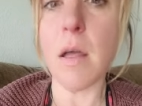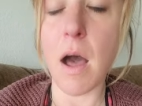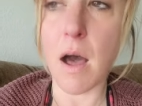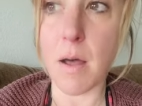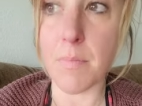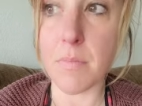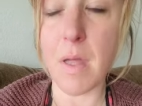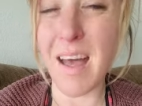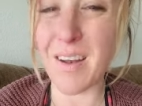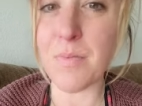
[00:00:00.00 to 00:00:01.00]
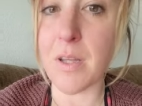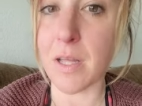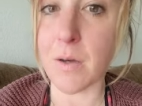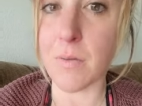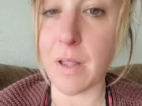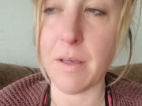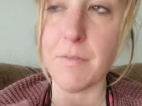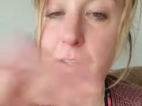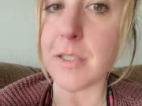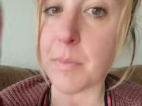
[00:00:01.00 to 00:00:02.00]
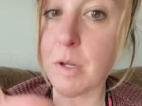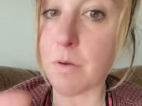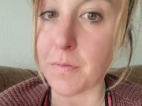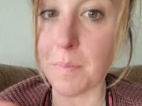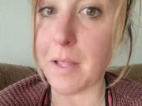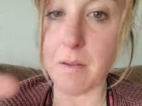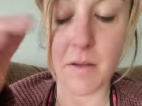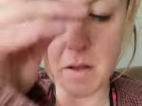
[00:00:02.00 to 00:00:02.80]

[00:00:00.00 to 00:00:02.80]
I don't really go like victimhood over being